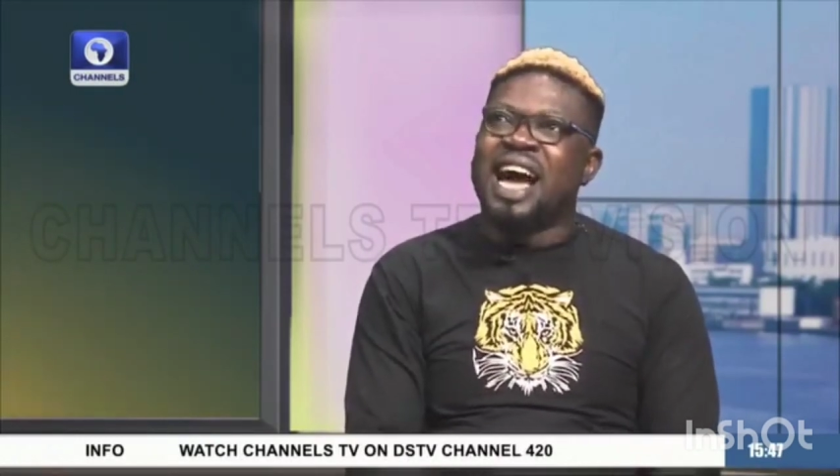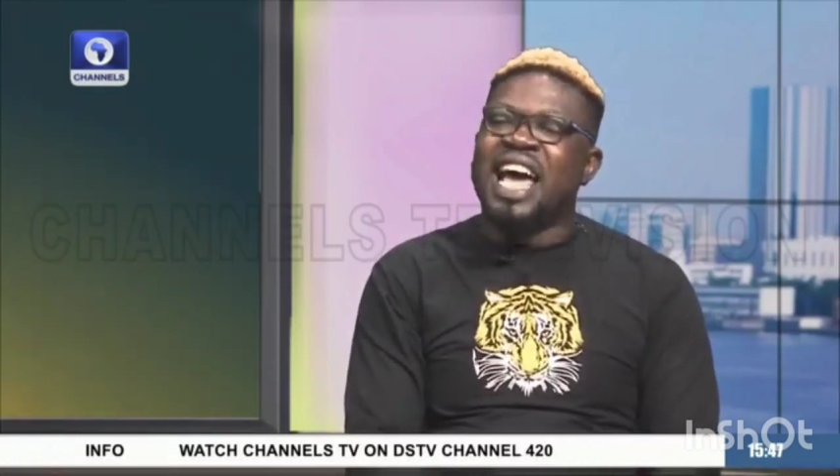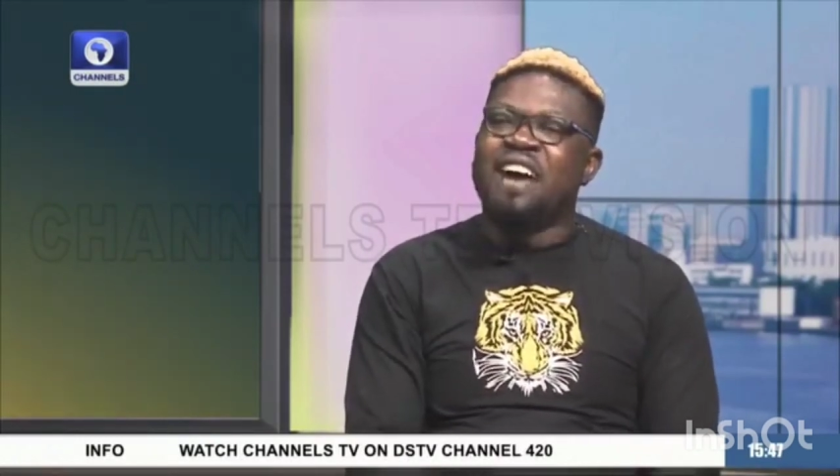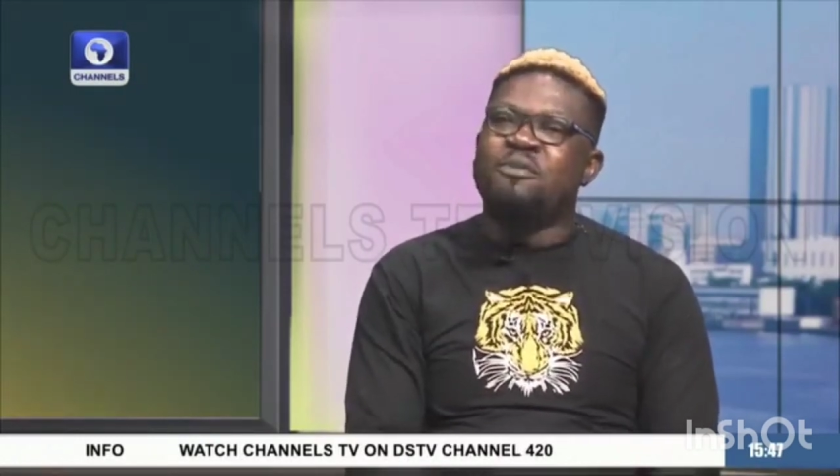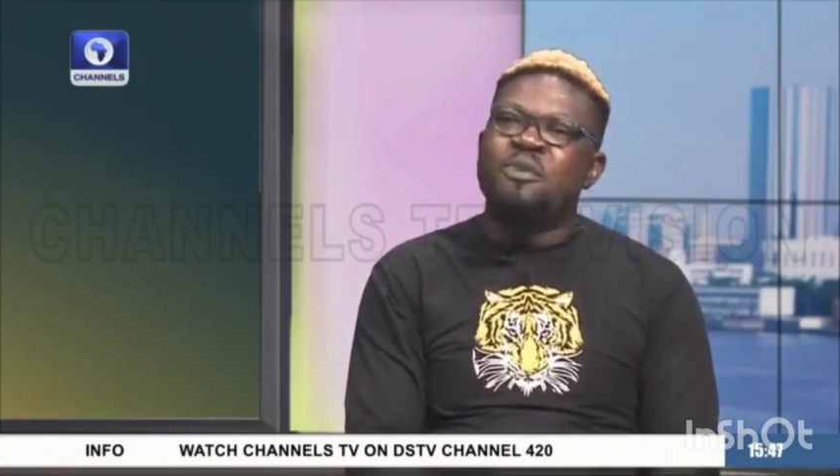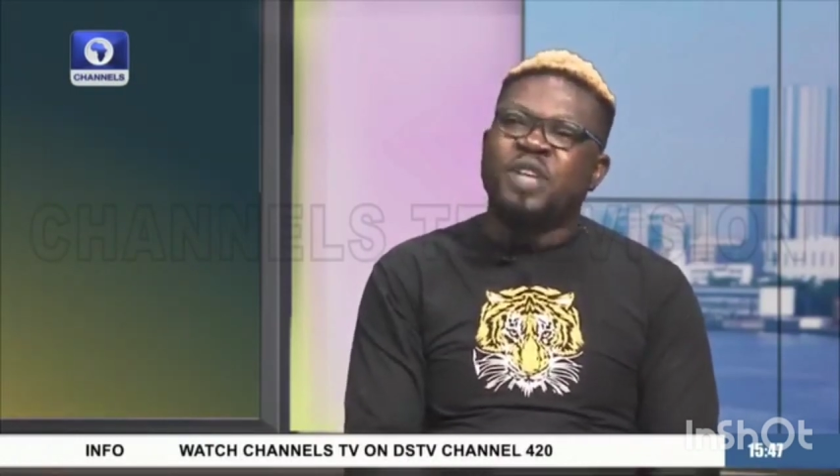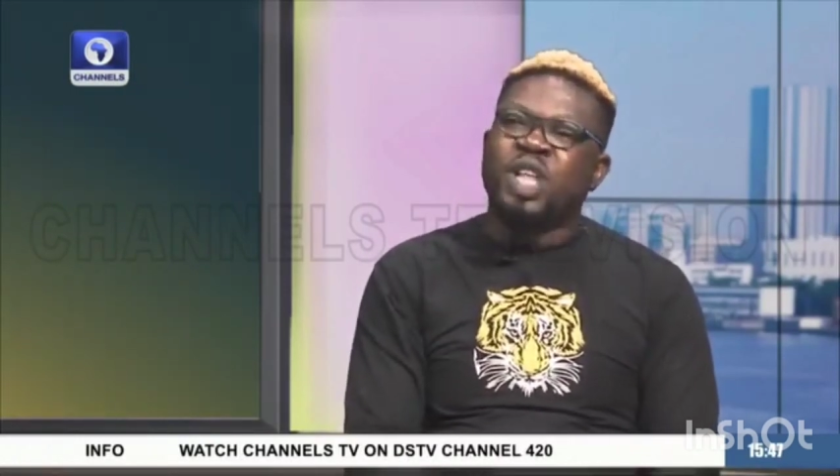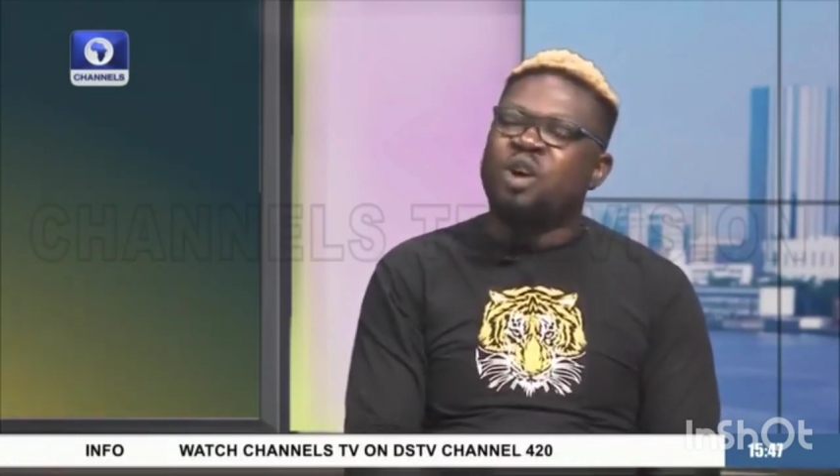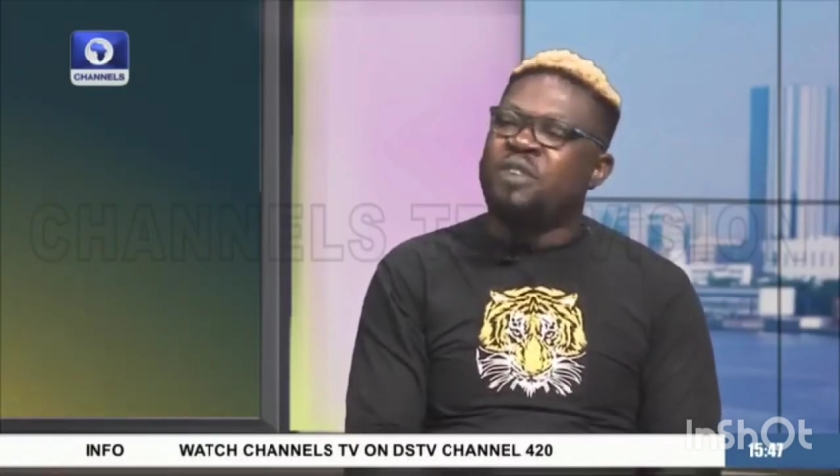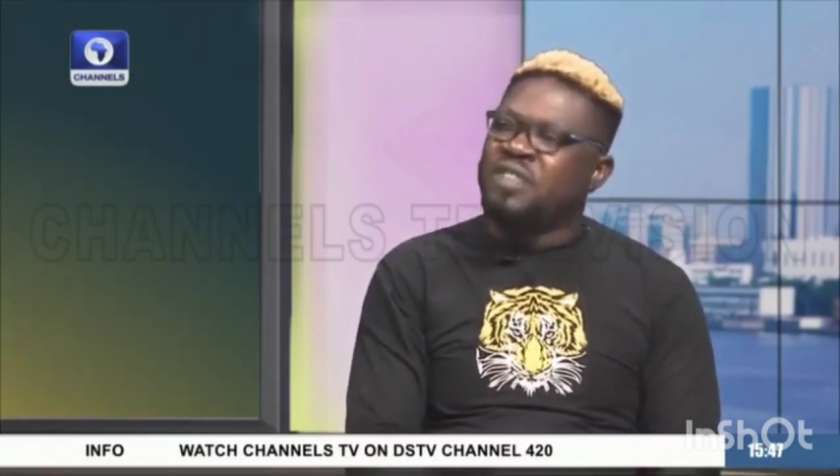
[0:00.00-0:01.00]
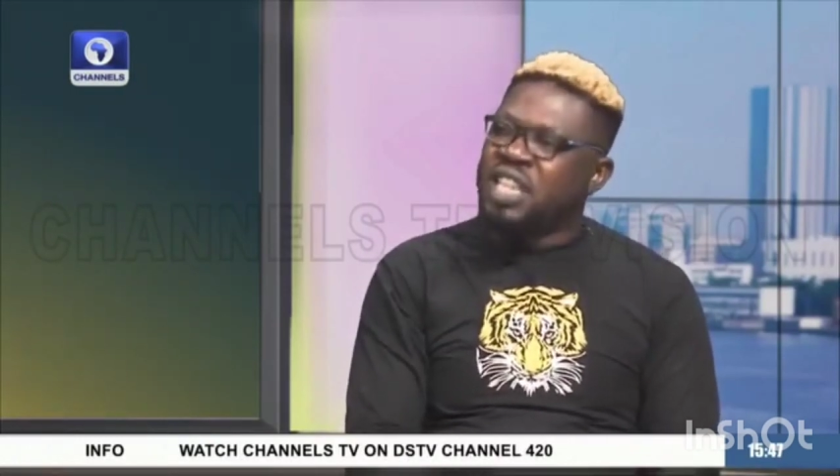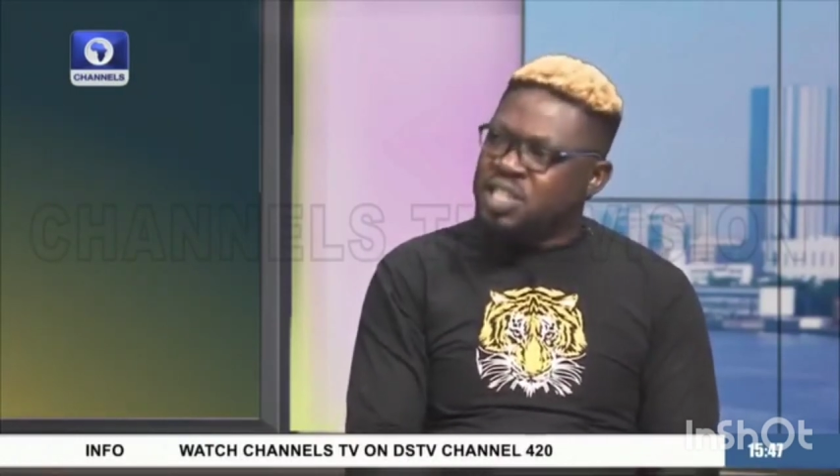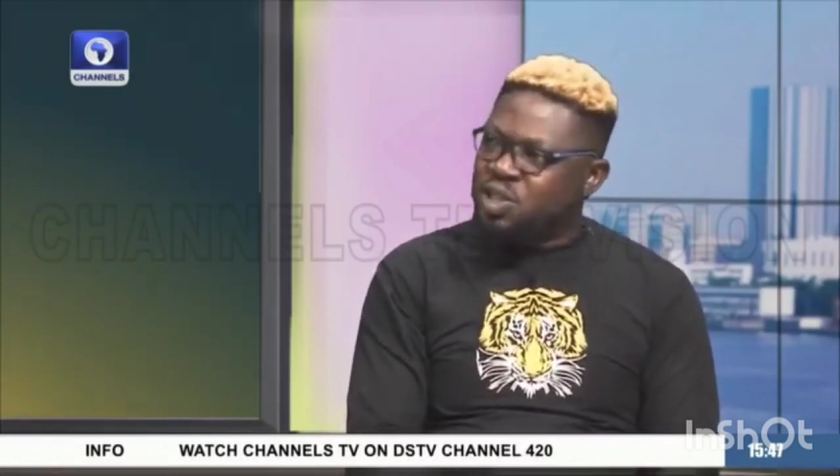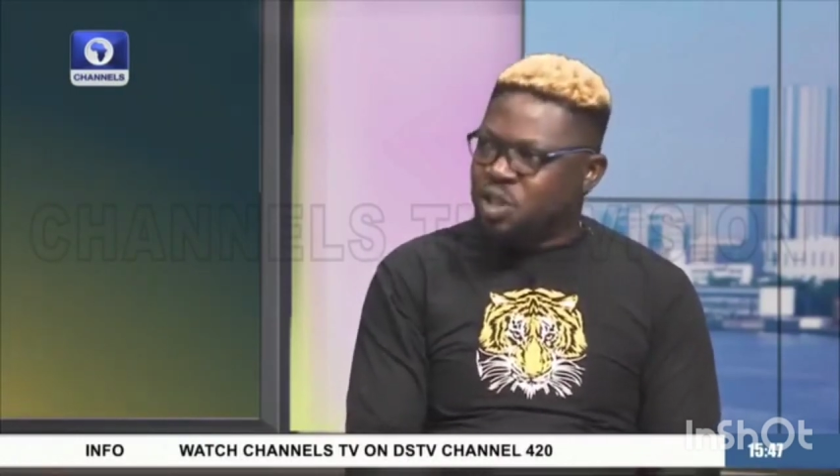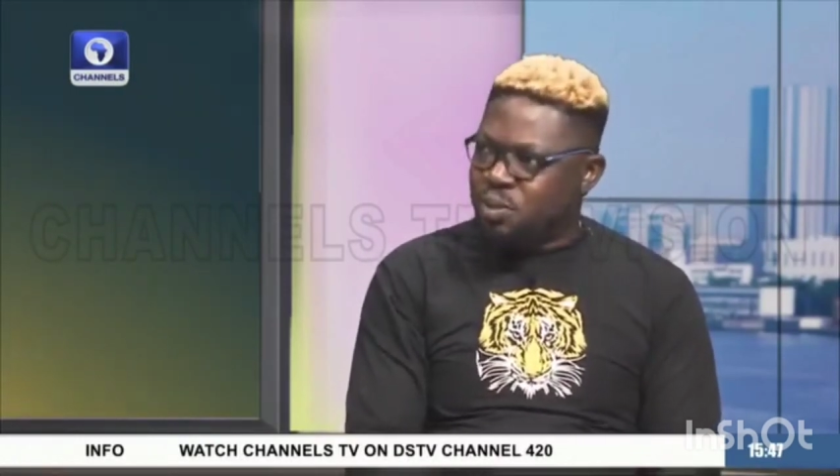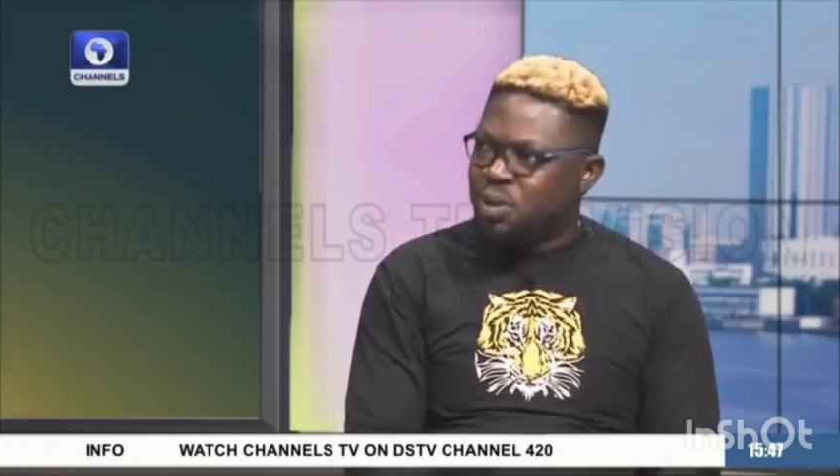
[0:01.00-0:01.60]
have moved a lot of evidences to the